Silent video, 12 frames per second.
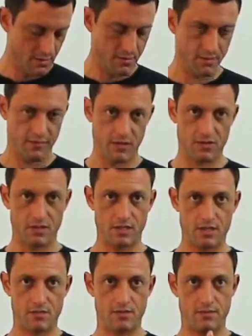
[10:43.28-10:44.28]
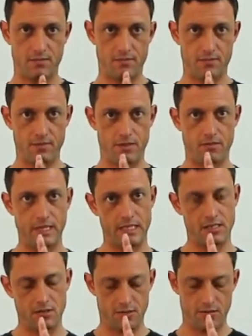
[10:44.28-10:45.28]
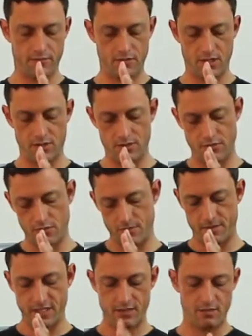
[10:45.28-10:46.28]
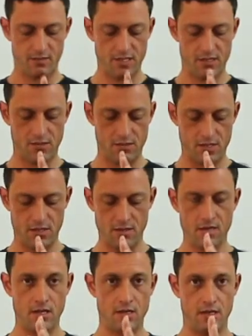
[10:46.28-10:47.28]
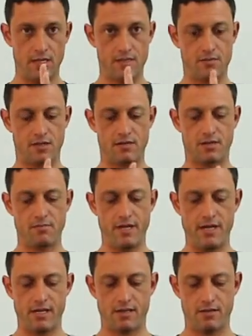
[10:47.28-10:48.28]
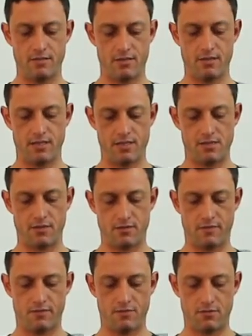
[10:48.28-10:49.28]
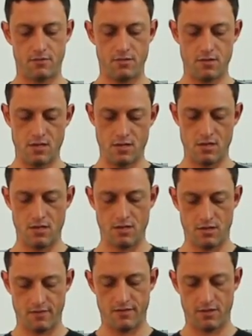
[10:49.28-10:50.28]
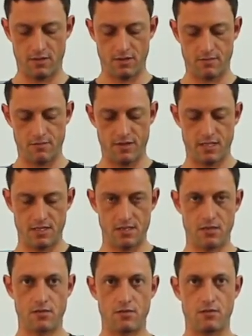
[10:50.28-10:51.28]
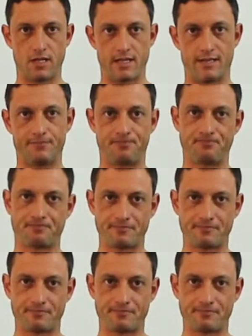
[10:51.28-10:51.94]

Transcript: So it feels like the weight's kind of wanting to drop down on this side as I'm coming back, and then as I go forward, I feel like my belly's doing that.